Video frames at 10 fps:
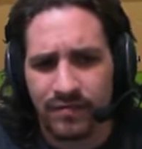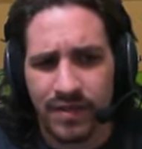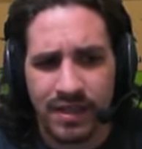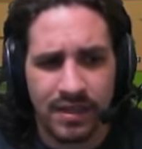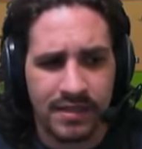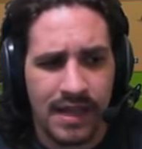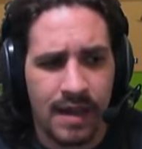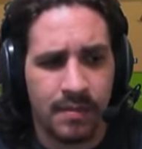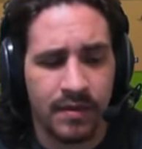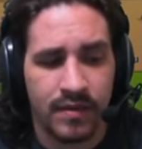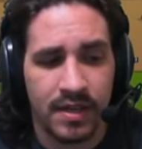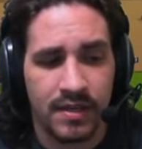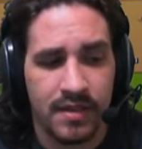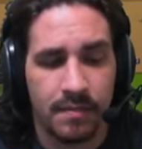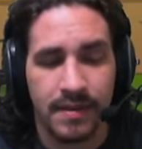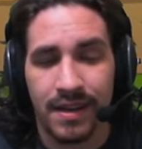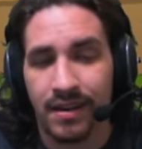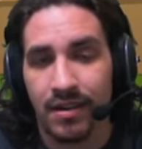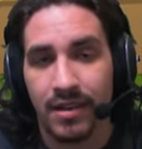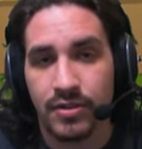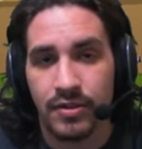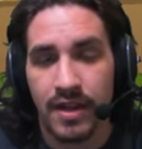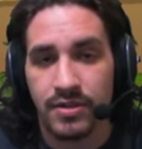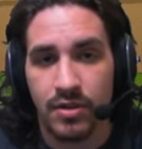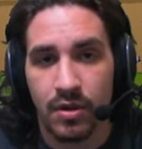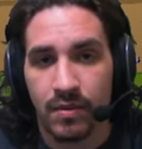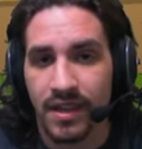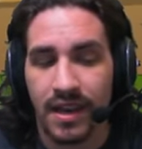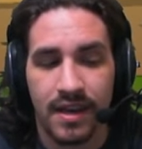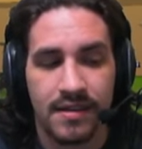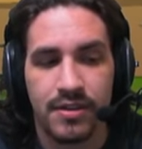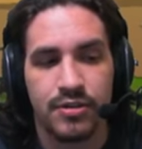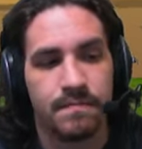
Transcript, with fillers: it does happen, if it is updated, I'll let you guys know with an annotation.